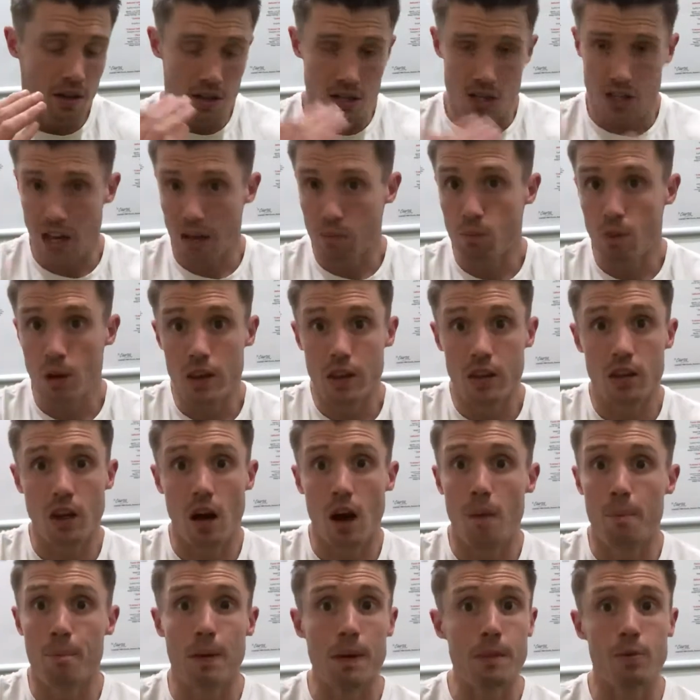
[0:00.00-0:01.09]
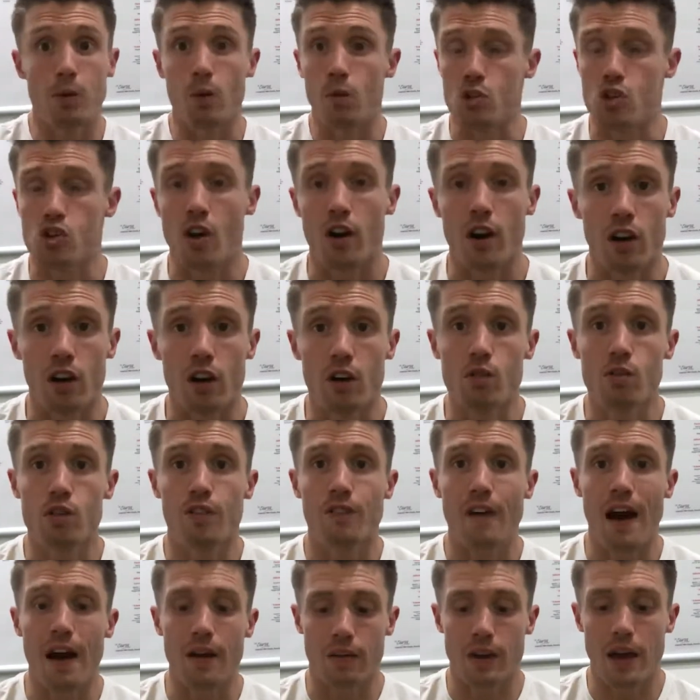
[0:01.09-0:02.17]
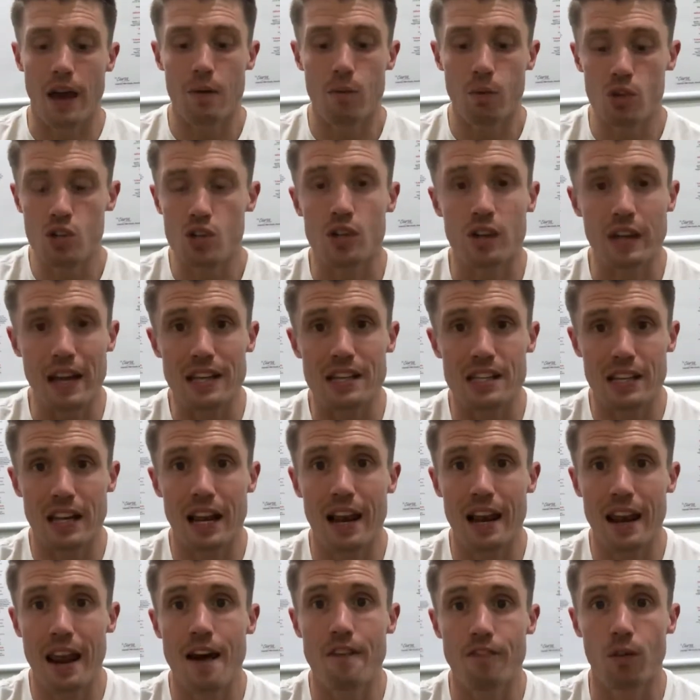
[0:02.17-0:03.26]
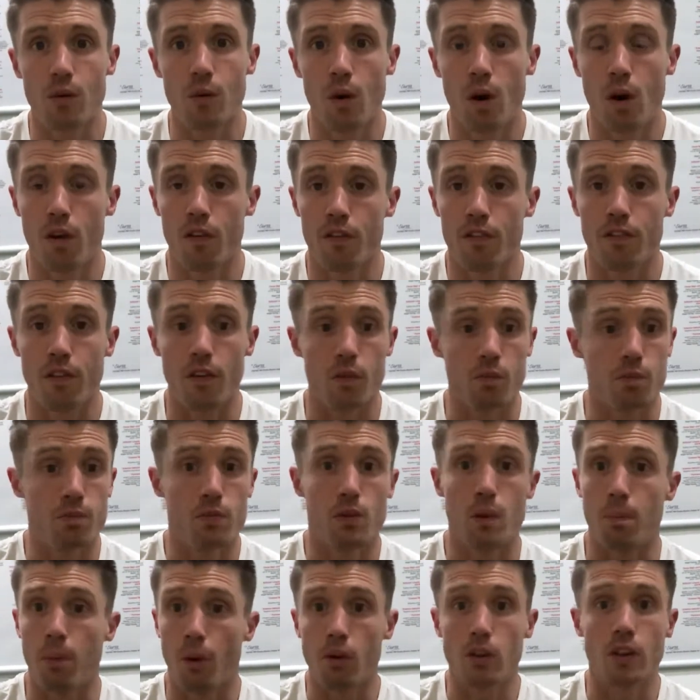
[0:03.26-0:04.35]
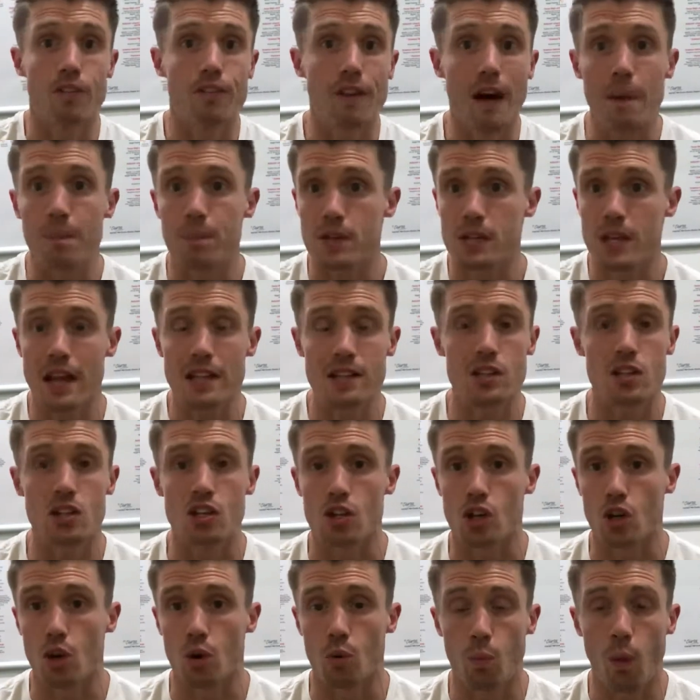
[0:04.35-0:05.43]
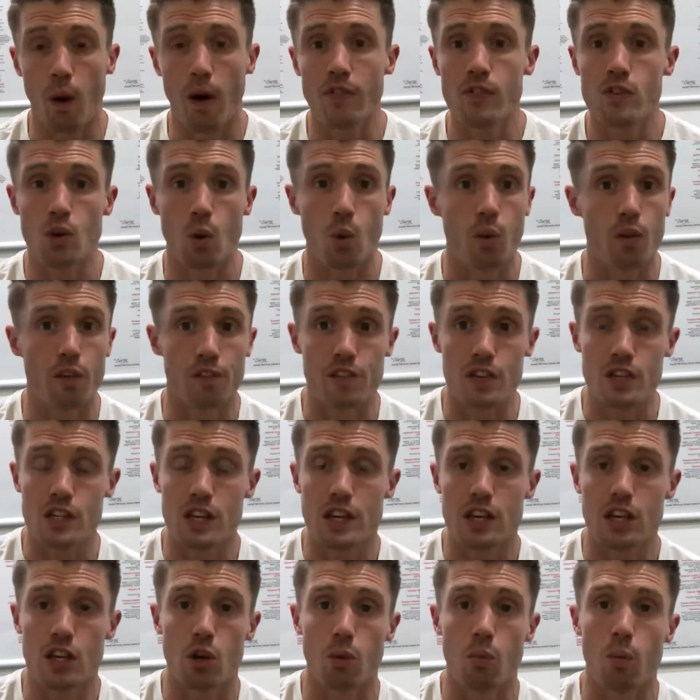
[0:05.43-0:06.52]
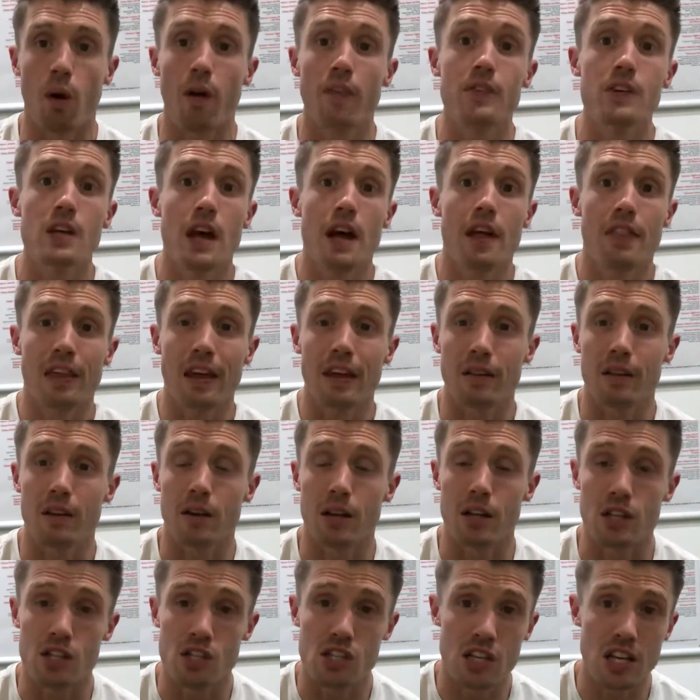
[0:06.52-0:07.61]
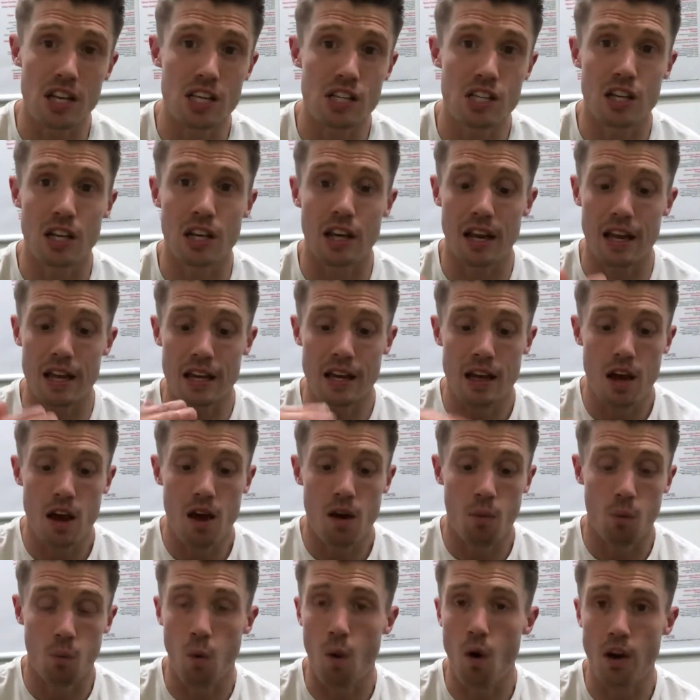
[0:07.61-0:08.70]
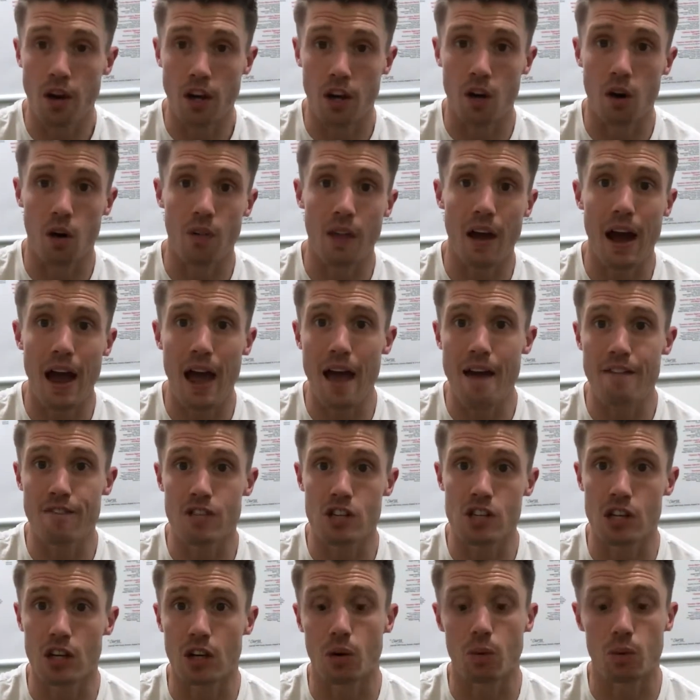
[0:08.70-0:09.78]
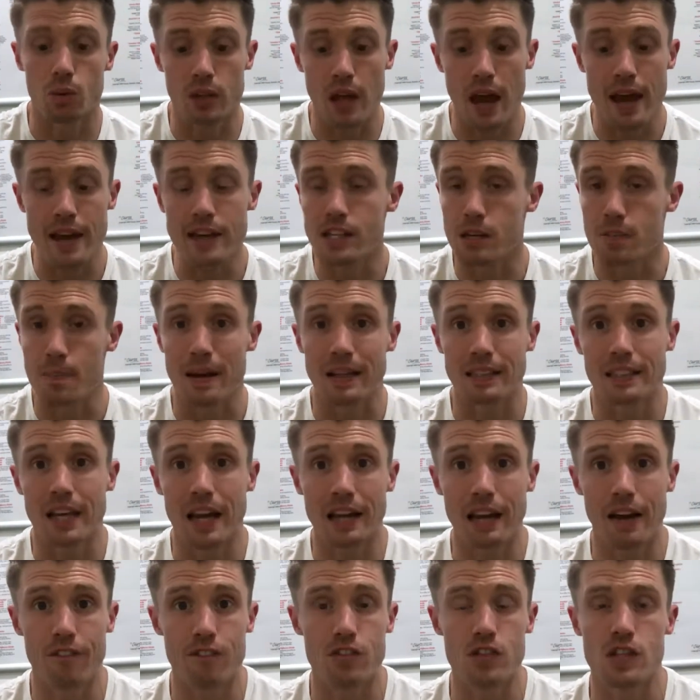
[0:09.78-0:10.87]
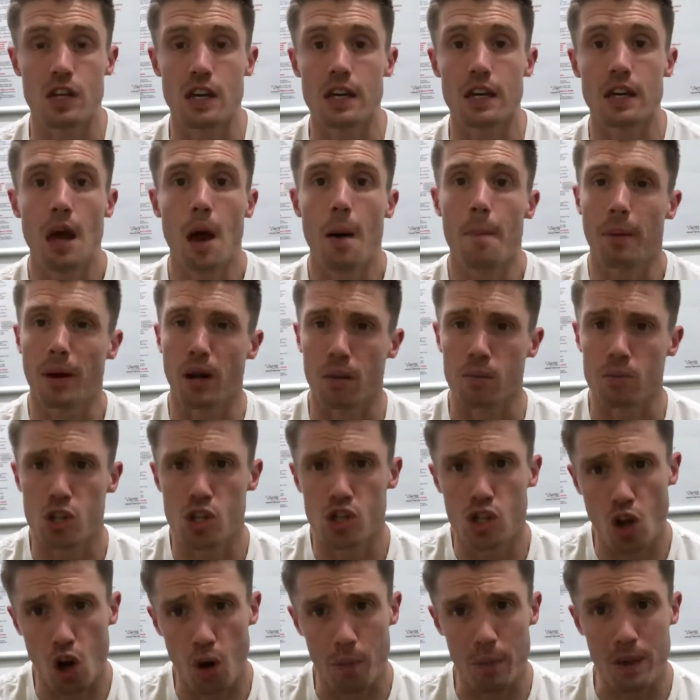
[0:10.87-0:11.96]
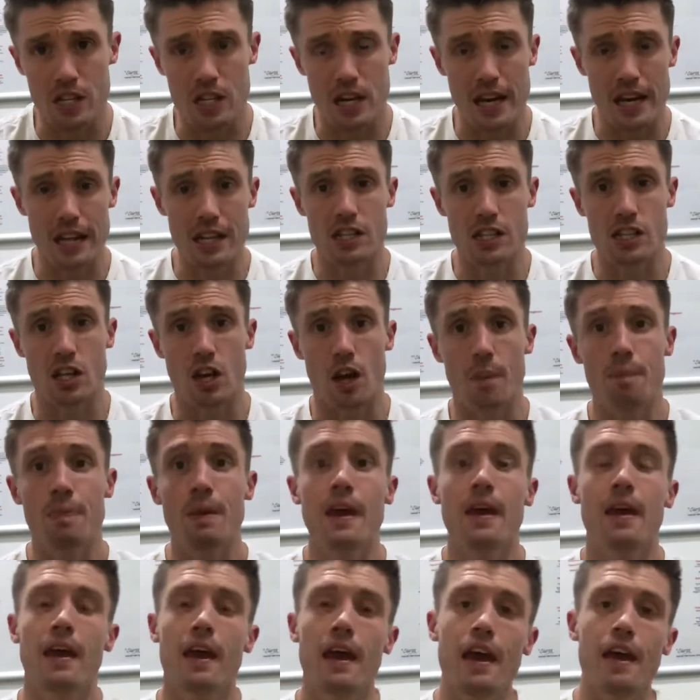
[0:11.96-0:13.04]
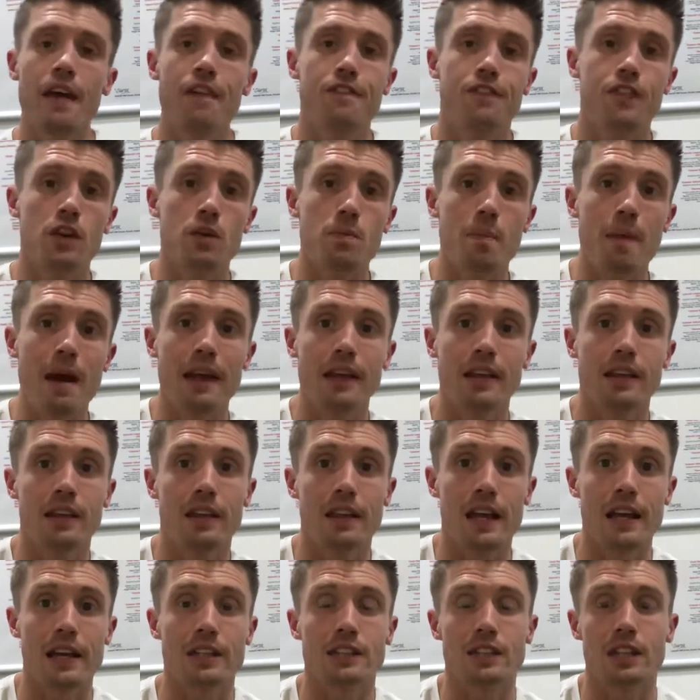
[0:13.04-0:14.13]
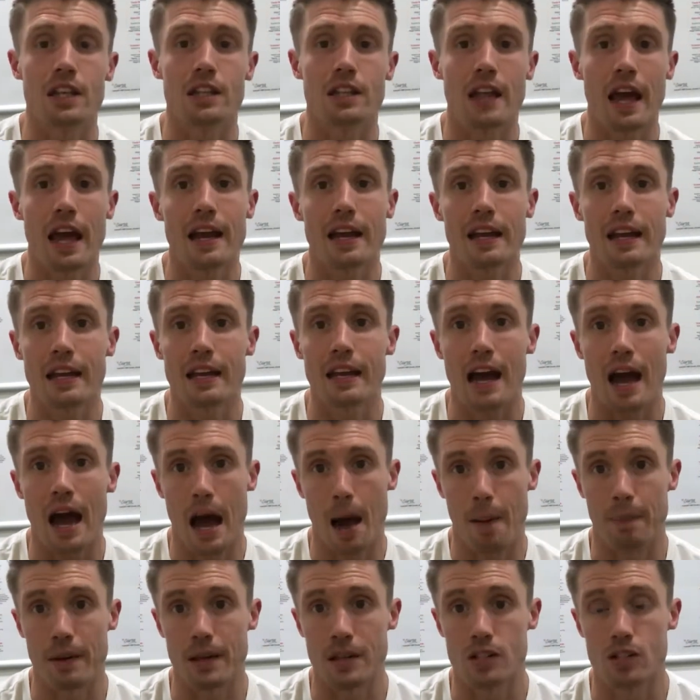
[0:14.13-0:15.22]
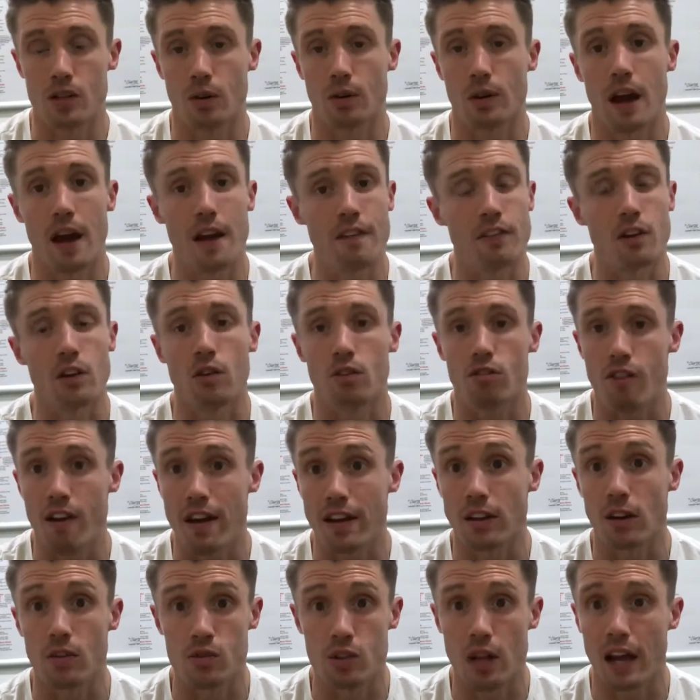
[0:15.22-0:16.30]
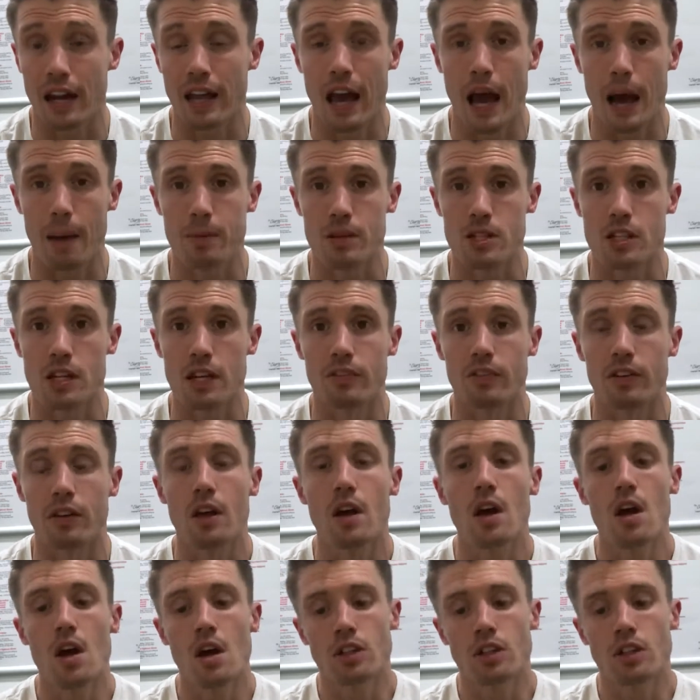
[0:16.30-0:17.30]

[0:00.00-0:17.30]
Same with people who are trying to lose fat, okay? Once you get to that level of the body fat percentage that you want or the physique you want, then consistently working on that every single day to maintain that physique becomes so much easier if you make things daily habits, okay? If you create those daily habits even.